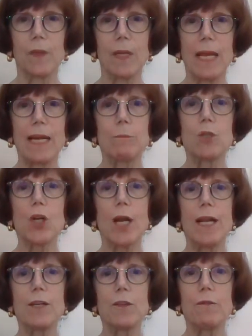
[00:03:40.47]
and I'm
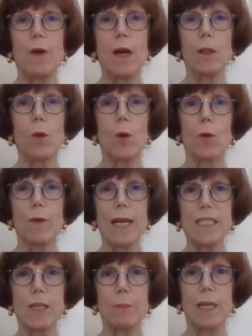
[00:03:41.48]
trying to follow a
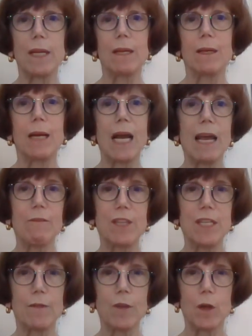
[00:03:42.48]
recipe, I have a
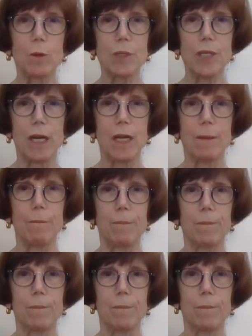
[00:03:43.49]
difficult time.